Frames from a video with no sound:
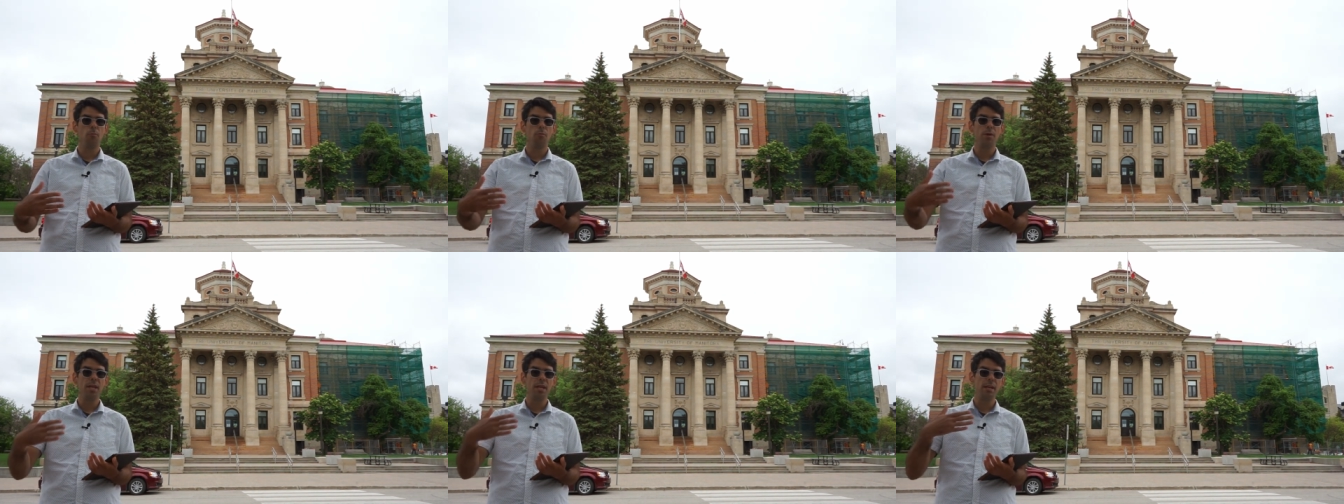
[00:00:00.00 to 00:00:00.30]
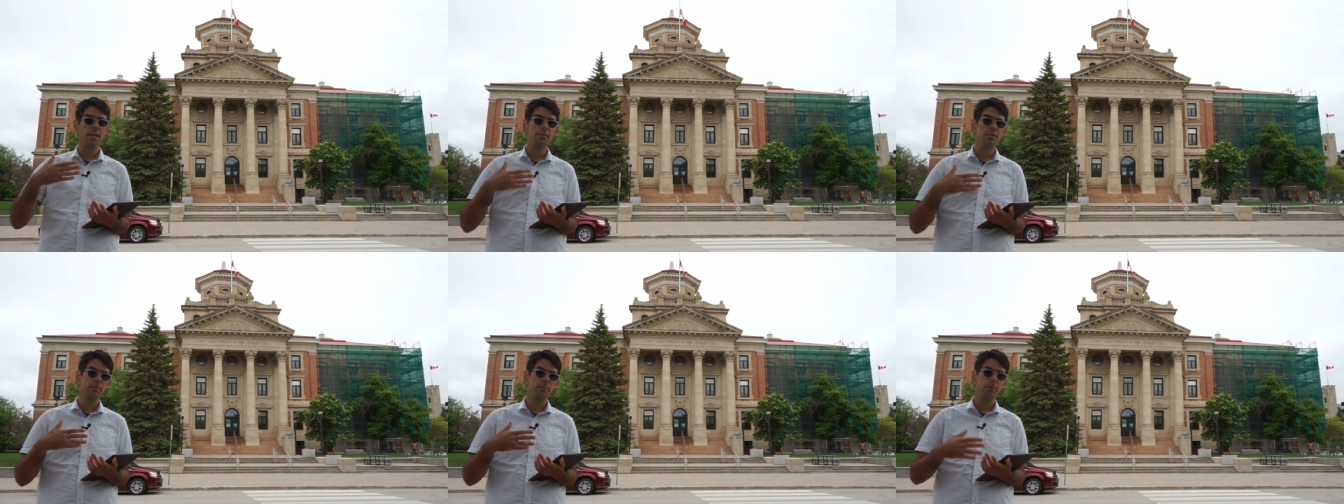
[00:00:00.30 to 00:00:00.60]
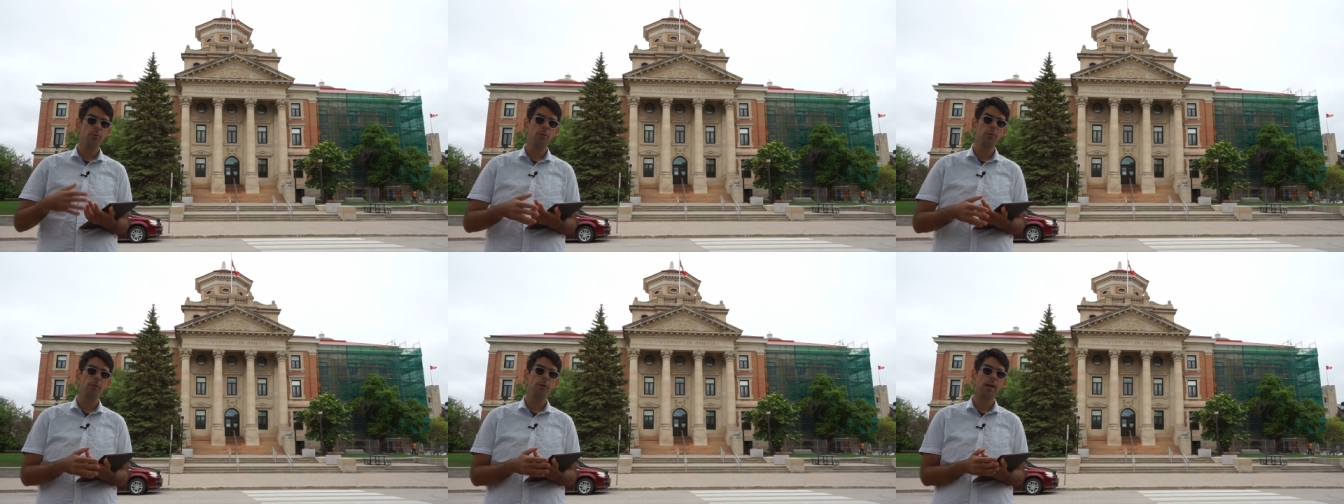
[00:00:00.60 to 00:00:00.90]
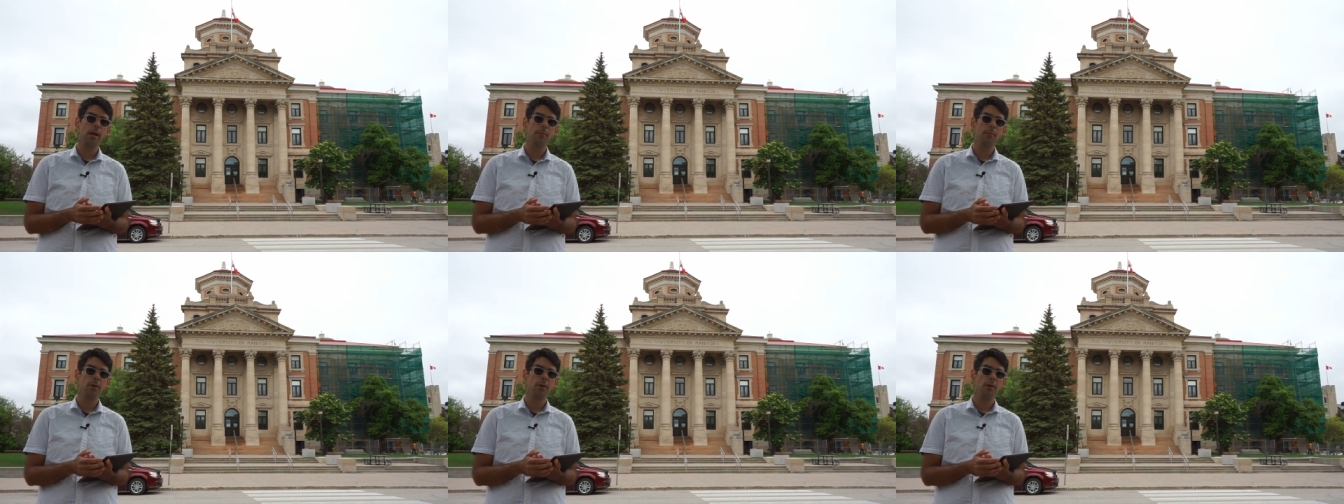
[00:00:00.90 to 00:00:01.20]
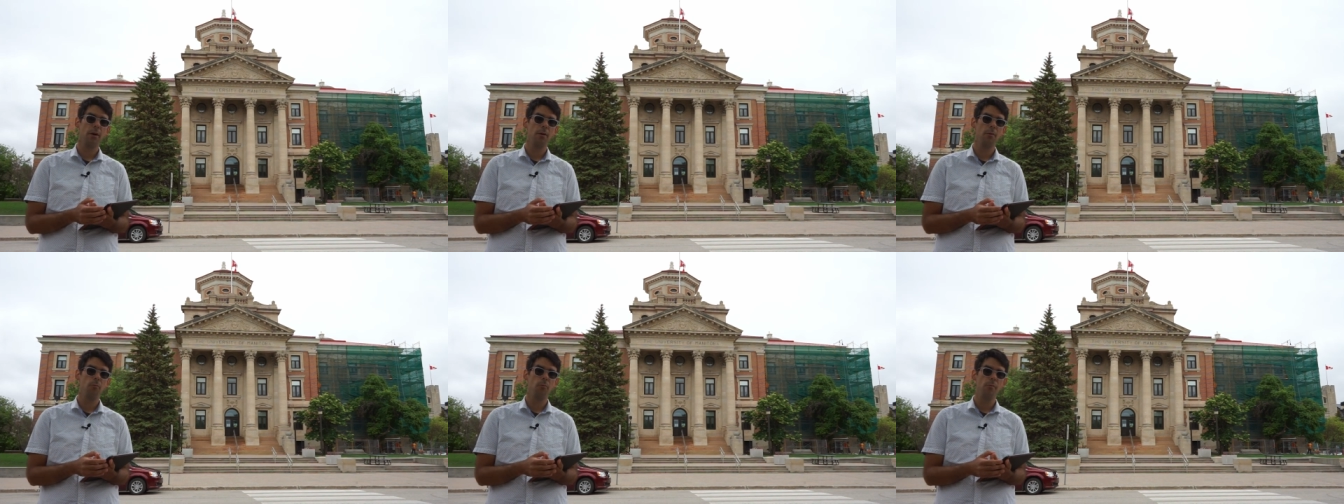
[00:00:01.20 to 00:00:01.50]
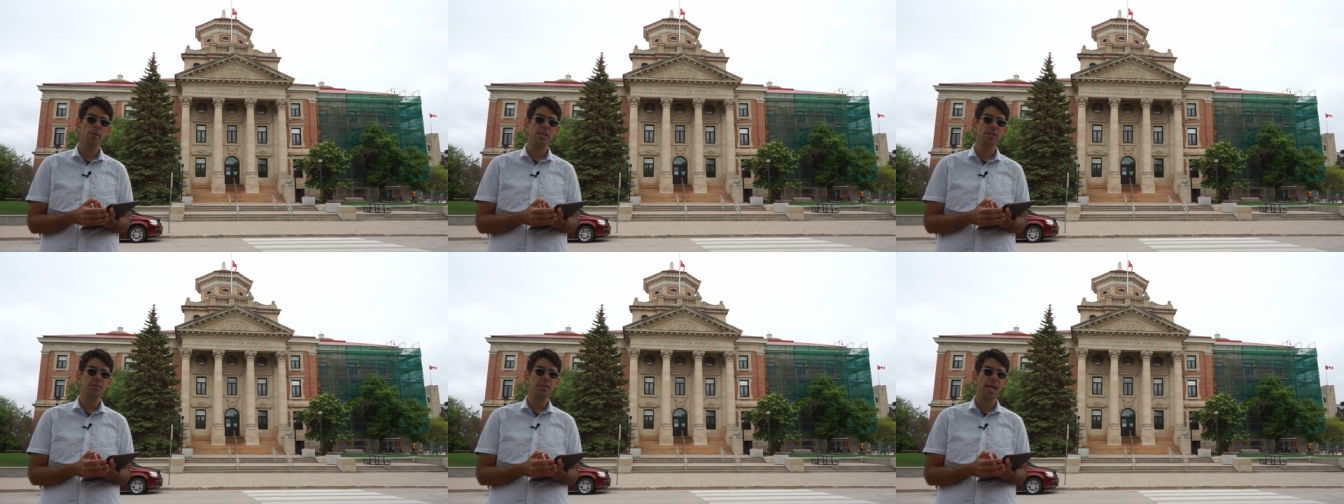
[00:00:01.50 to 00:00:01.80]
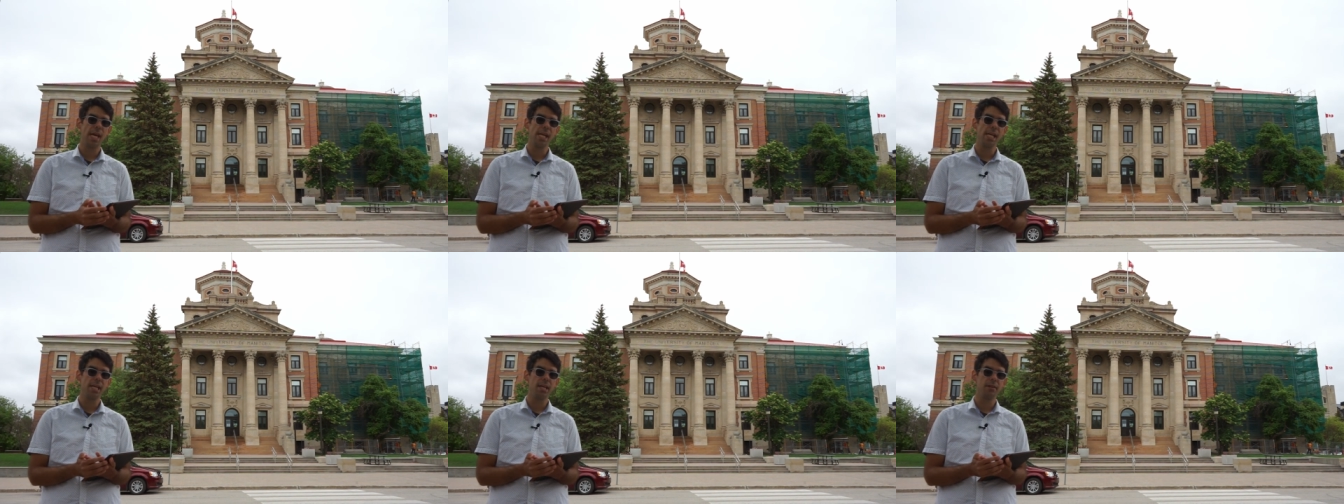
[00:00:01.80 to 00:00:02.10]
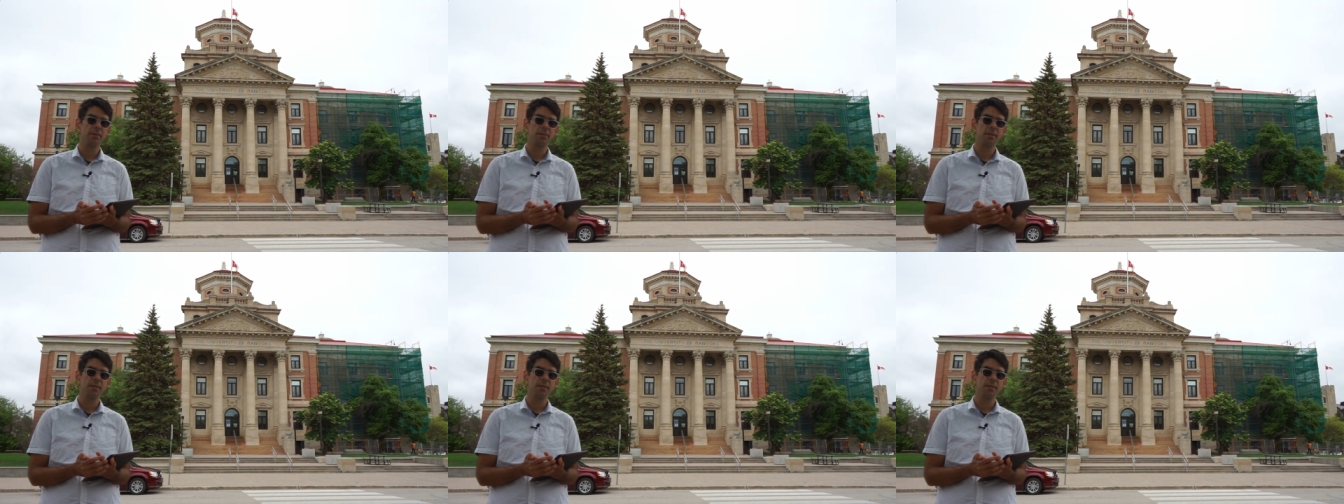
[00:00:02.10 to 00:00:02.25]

we as a programmer are retaking